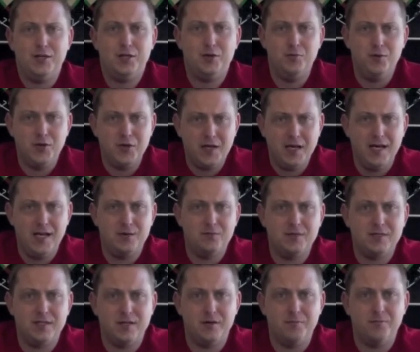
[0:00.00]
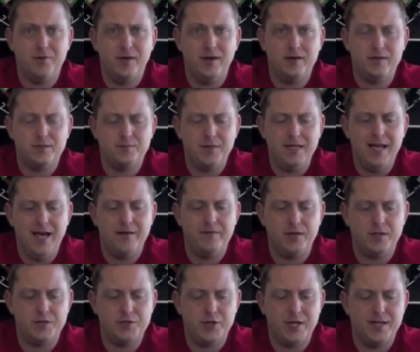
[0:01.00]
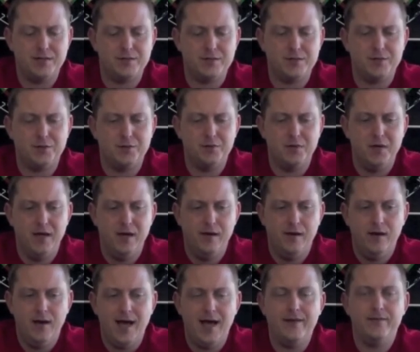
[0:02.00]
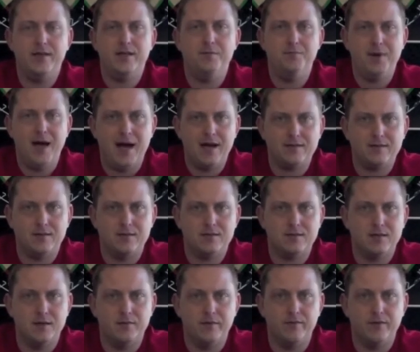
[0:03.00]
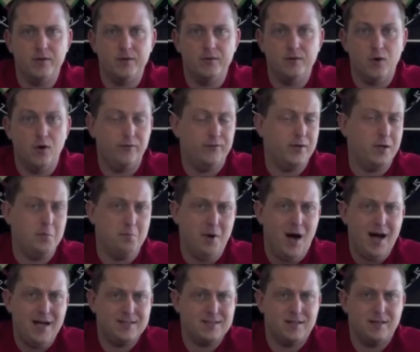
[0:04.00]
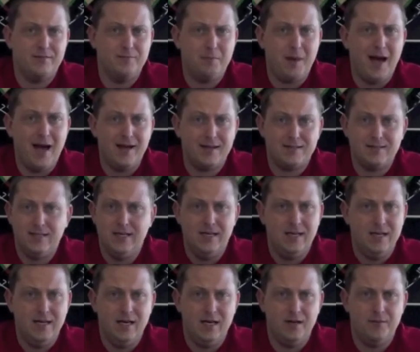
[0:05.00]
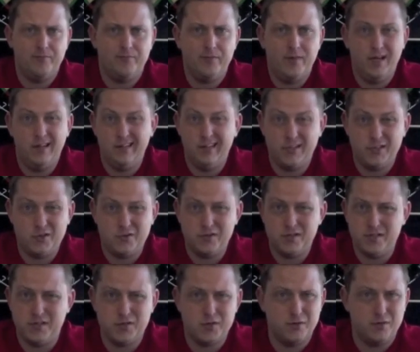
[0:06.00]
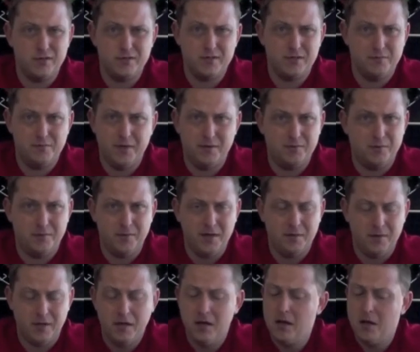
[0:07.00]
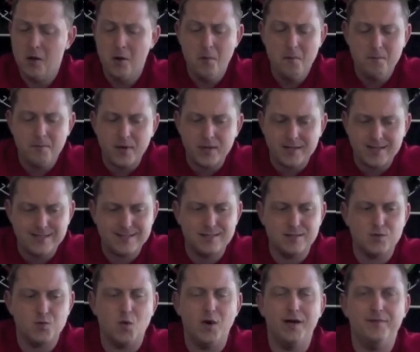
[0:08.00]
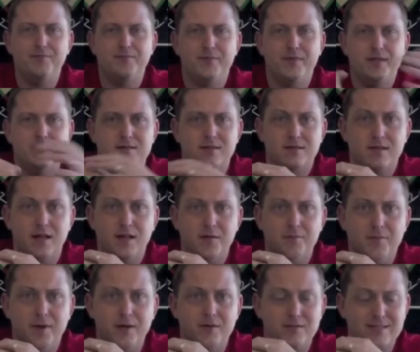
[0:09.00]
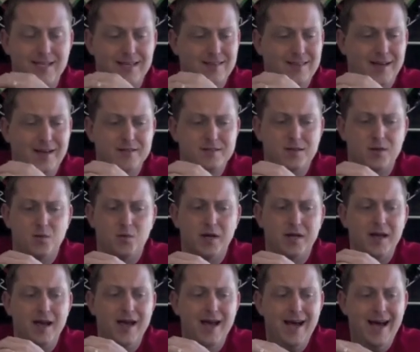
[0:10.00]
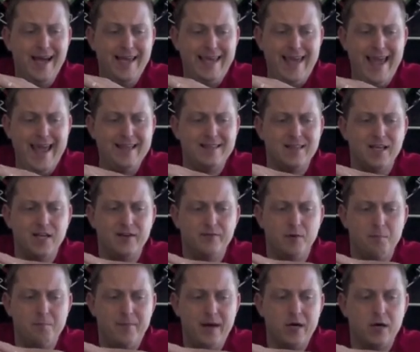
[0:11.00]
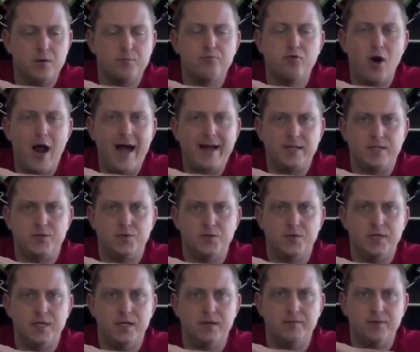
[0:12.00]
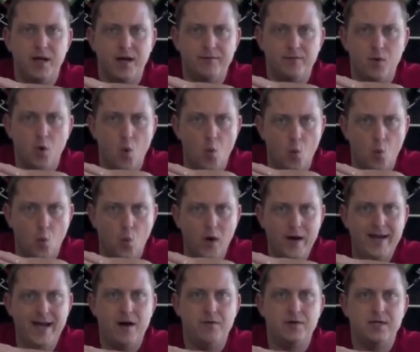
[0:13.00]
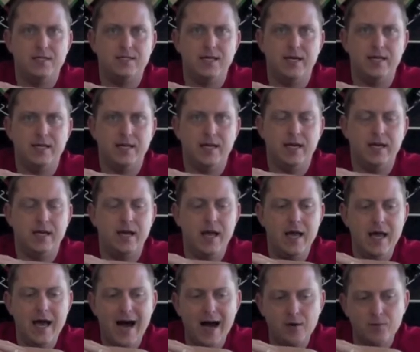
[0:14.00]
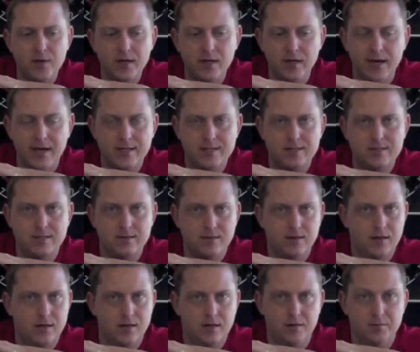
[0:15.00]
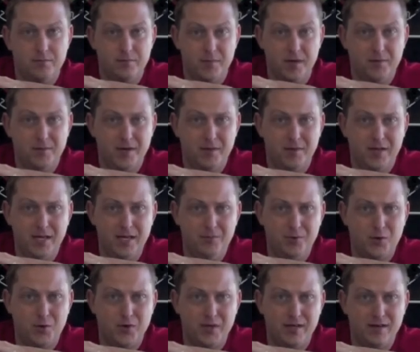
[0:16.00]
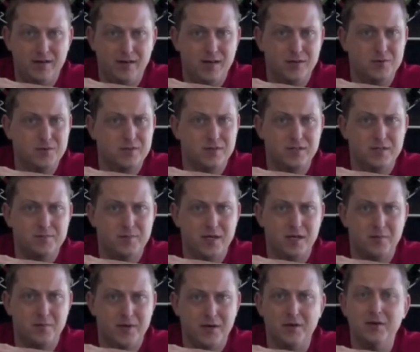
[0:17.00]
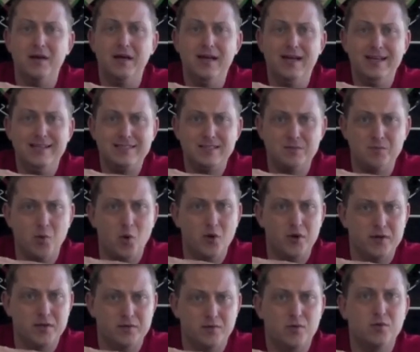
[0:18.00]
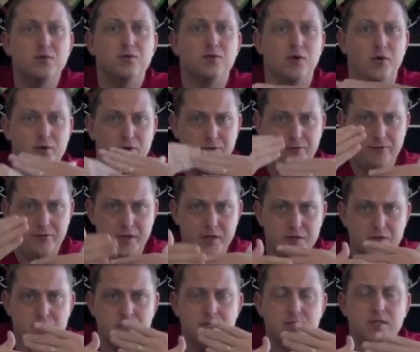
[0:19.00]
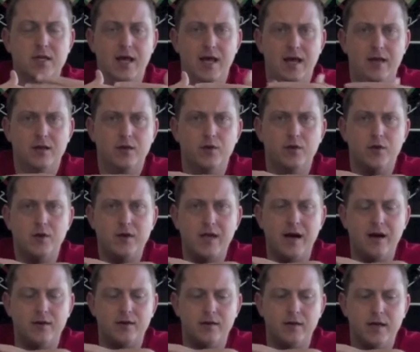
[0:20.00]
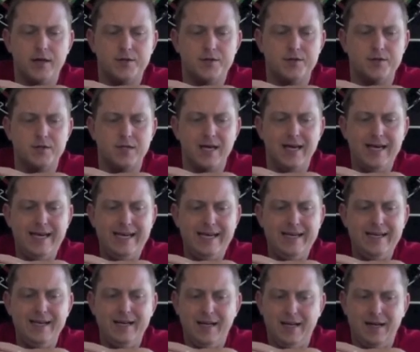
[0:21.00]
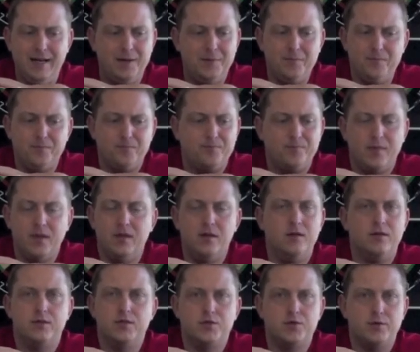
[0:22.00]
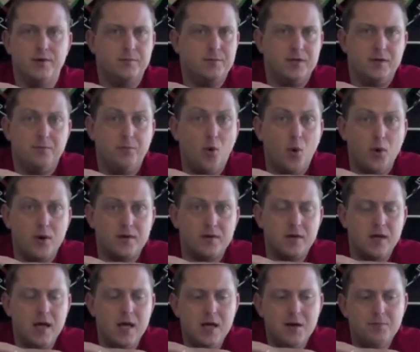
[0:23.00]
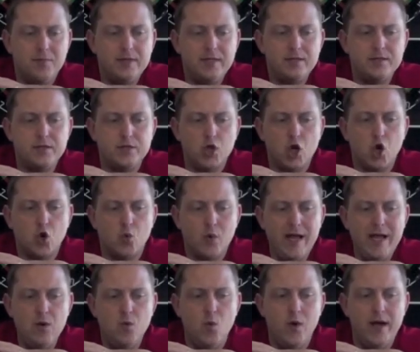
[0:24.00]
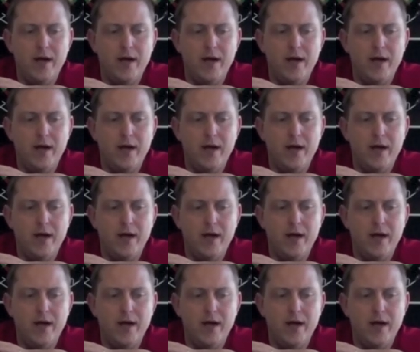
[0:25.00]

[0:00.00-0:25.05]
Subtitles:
Communicating with our players, me having a chance to have an impact on some of you, hopefully a positive impact, unlike Jersey Shore and some people maybe. But this is what this is all about. 10,001. I can't think of a better practice routine if you have 1 hour to dedicate. I realize maybe I'm a hypocrite here. I usually speak about it's important to know your finishes and know your calculations. Extremely important. But this is a great